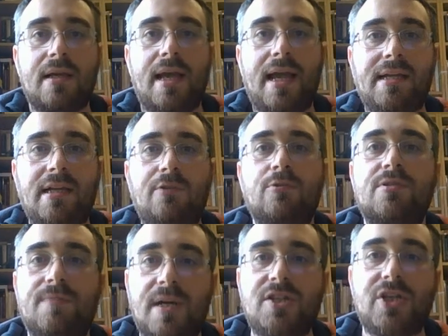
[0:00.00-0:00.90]
And it
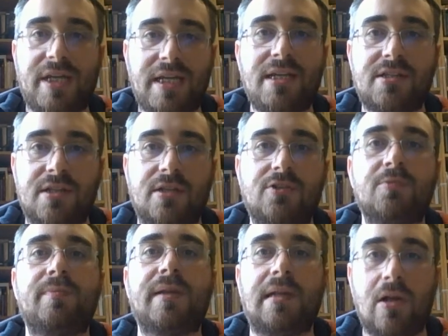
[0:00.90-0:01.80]
was much easier
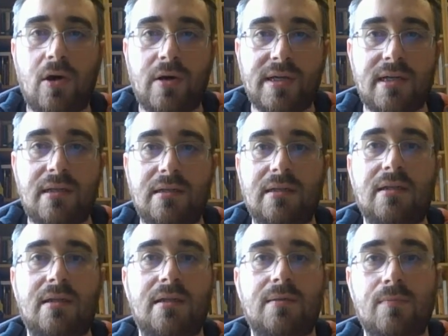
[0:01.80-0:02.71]
to be loyal
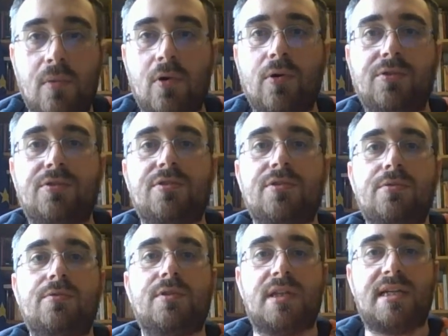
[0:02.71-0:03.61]
more
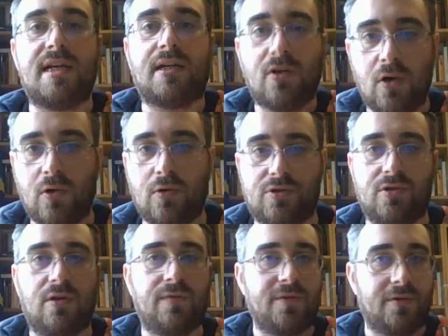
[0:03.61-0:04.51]
to the cause
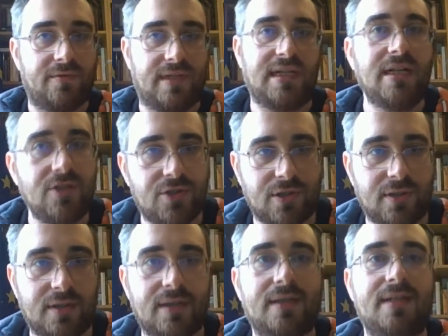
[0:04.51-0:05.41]
of your
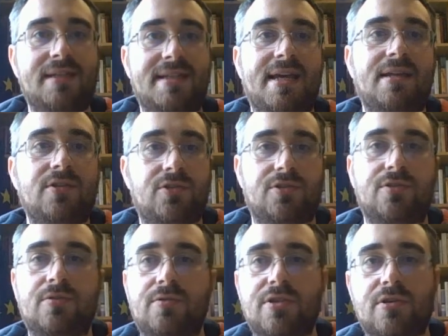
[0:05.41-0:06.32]
religion than
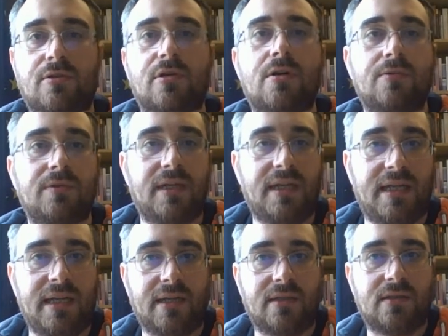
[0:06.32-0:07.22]
to your own
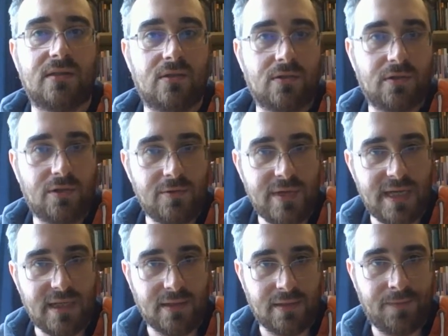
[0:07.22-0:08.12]
king or
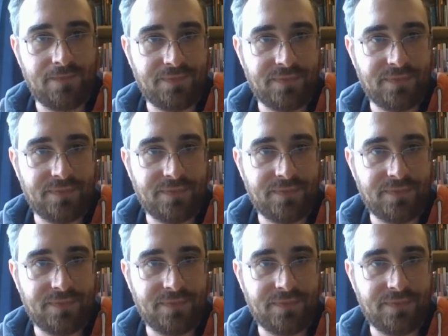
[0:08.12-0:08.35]
queen.